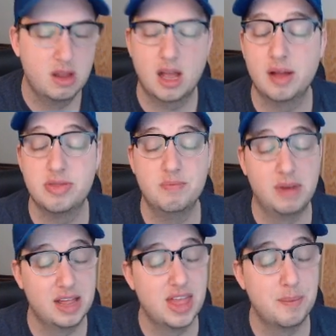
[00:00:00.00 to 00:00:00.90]

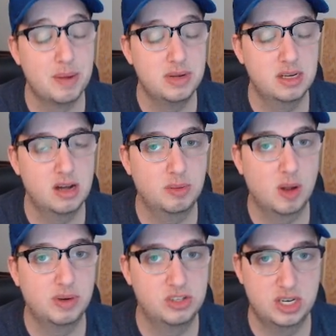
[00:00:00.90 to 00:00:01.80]
That might be an
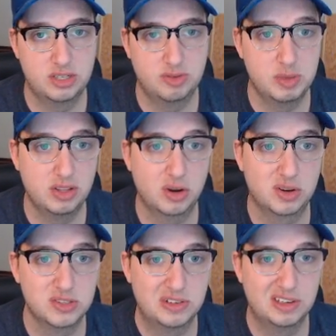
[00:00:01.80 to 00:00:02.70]
upcoming change for me though,
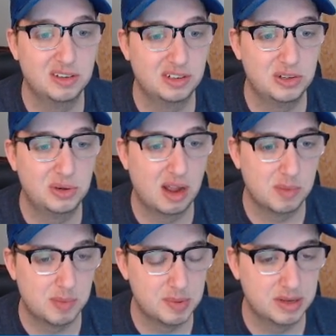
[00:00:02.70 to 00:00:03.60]
because in a new game
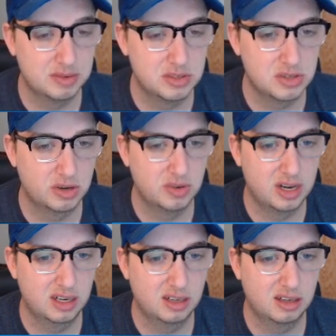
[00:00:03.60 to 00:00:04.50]
I'm about to start
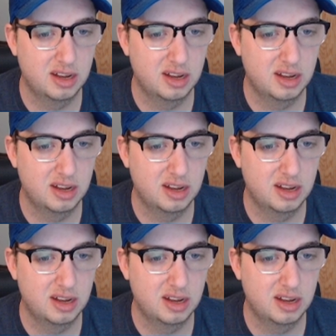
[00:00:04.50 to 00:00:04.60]
running,